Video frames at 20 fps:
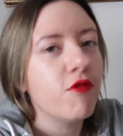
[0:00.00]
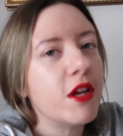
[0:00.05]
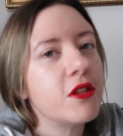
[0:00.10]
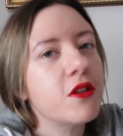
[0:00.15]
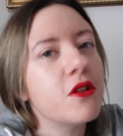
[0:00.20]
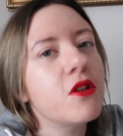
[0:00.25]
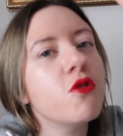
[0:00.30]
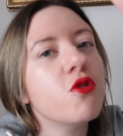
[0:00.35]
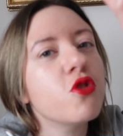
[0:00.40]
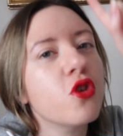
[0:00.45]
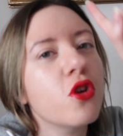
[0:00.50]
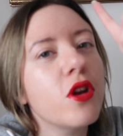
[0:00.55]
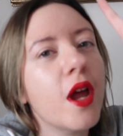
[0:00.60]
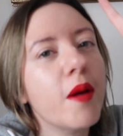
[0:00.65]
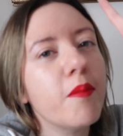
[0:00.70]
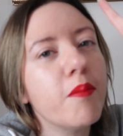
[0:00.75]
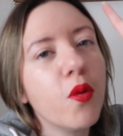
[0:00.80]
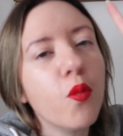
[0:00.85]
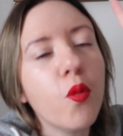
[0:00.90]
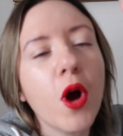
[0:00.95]
Resolution
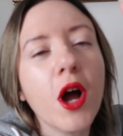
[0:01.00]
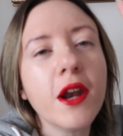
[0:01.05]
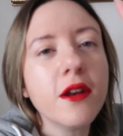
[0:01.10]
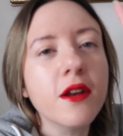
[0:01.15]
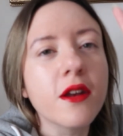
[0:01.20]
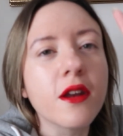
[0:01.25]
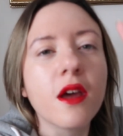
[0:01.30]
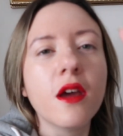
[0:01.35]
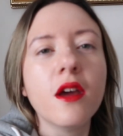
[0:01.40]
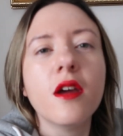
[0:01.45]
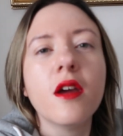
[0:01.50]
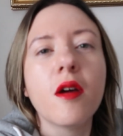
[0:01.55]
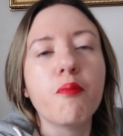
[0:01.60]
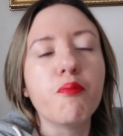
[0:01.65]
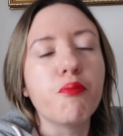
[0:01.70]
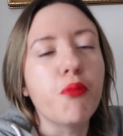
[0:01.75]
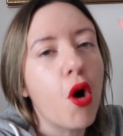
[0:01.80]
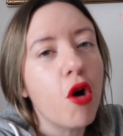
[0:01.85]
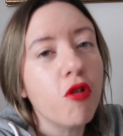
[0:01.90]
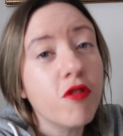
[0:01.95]
number one,
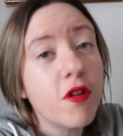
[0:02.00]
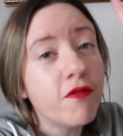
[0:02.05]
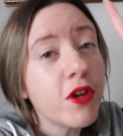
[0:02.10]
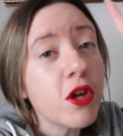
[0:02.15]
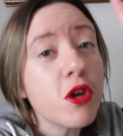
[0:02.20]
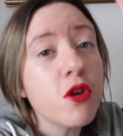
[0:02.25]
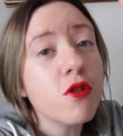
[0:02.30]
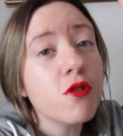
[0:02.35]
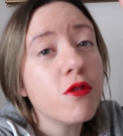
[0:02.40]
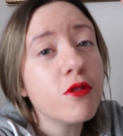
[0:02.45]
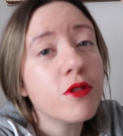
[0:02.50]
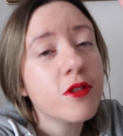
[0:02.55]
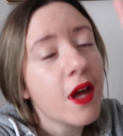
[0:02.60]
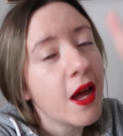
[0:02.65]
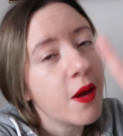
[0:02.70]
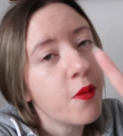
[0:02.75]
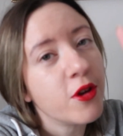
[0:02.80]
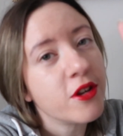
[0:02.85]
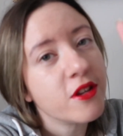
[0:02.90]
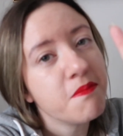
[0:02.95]
more reviews.
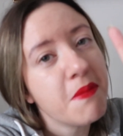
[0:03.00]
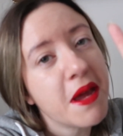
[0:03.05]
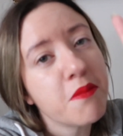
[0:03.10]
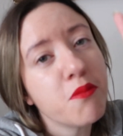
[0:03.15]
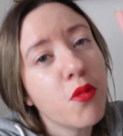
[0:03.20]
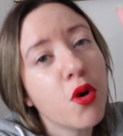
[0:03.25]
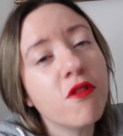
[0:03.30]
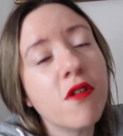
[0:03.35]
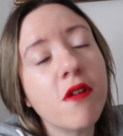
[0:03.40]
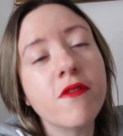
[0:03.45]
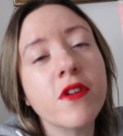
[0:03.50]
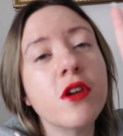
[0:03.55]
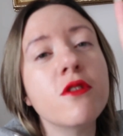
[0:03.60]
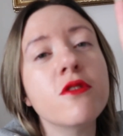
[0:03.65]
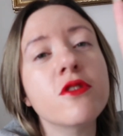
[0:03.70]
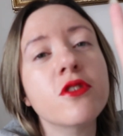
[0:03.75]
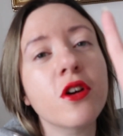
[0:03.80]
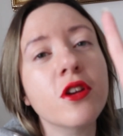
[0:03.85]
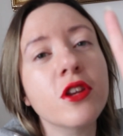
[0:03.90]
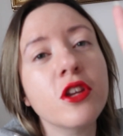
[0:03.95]
I want to make more
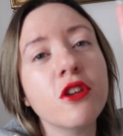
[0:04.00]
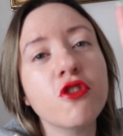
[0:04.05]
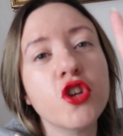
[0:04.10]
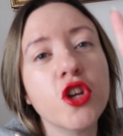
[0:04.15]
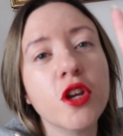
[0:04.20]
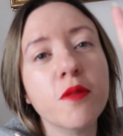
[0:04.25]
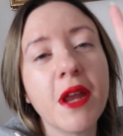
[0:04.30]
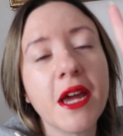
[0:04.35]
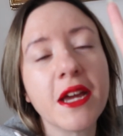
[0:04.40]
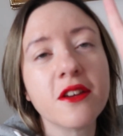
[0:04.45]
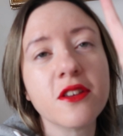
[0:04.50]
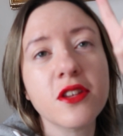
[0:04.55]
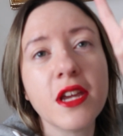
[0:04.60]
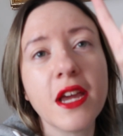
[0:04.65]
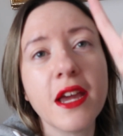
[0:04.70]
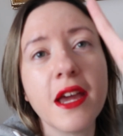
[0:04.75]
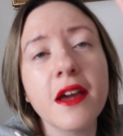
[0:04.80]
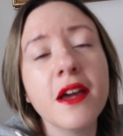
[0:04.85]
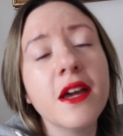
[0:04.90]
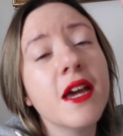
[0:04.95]
reviews on YouTube next
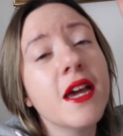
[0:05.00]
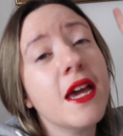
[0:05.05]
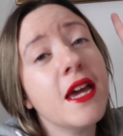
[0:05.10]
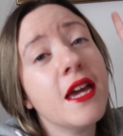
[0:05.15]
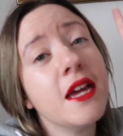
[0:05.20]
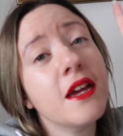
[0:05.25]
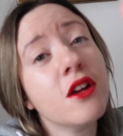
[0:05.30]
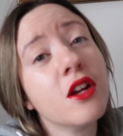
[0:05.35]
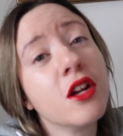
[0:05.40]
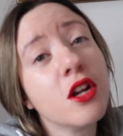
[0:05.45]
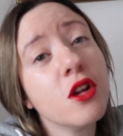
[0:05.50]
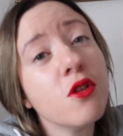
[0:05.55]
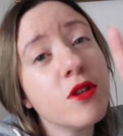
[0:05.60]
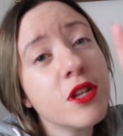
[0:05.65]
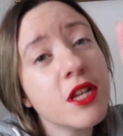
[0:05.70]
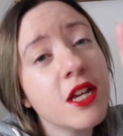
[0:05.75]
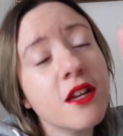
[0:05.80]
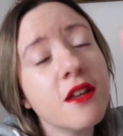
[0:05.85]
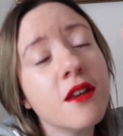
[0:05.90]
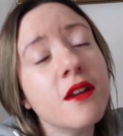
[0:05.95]
year,
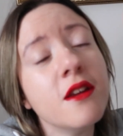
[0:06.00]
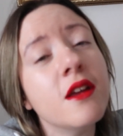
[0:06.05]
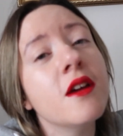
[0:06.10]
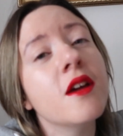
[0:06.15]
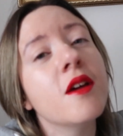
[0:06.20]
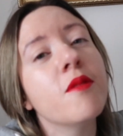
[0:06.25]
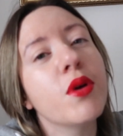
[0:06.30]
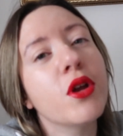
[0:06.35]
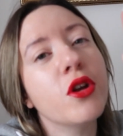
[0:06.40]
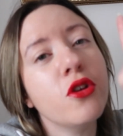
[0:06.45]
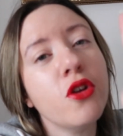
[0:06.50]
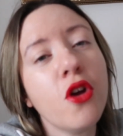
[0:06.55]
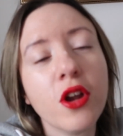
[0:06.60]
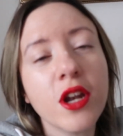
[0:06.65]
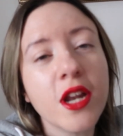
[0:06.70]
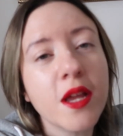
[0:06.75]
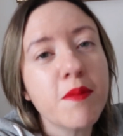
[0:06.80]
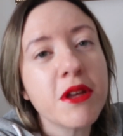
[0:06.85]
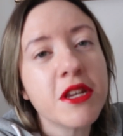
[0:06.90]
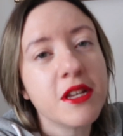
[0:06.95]
including, but
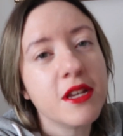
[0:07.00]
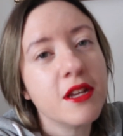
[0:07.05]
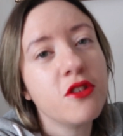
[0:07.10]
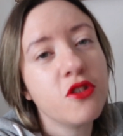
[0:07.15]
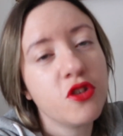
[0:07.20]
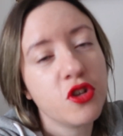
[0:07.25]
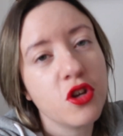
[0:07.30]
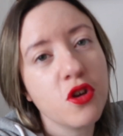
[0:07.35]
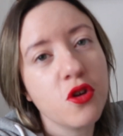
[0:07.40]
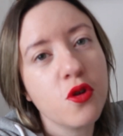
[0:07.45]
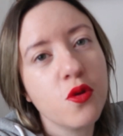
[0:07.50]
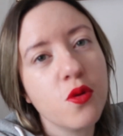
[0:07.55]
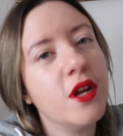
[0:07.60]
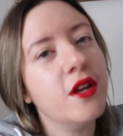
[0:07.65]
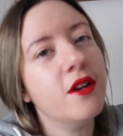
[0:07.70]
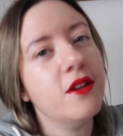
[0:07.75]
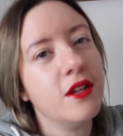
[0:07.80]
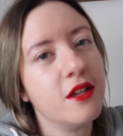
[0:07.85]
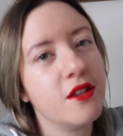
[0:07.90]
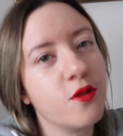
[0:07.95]
not limited to,
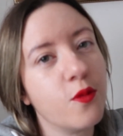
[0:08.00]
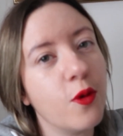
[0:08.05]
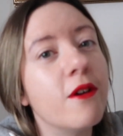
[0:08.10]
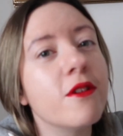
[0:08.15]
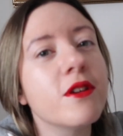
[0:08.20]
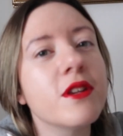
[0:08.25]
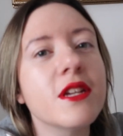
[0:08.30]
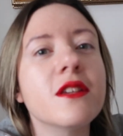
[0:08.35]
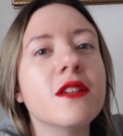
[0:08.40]
Discworld